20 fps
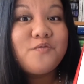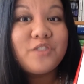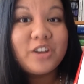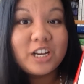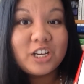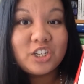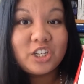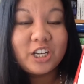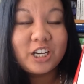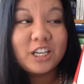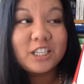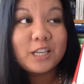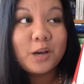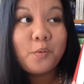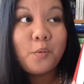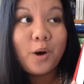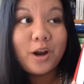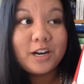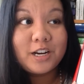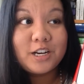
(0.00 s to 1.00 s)
finish it because I
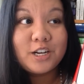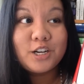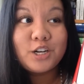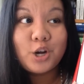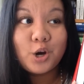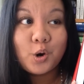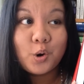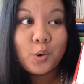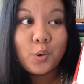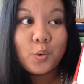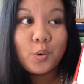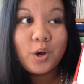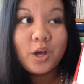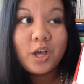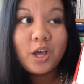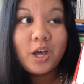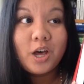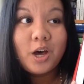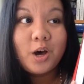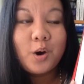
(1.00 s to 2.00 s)
wanted to know
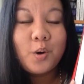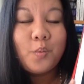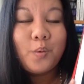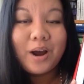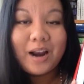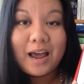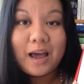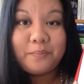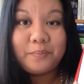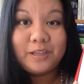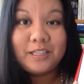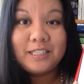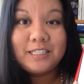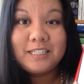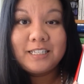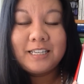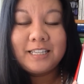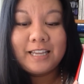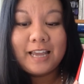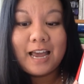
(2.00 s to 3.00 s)
what
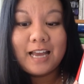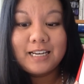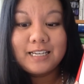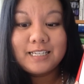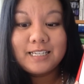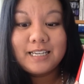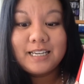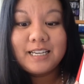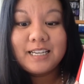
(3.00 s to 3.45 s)
happened in the end.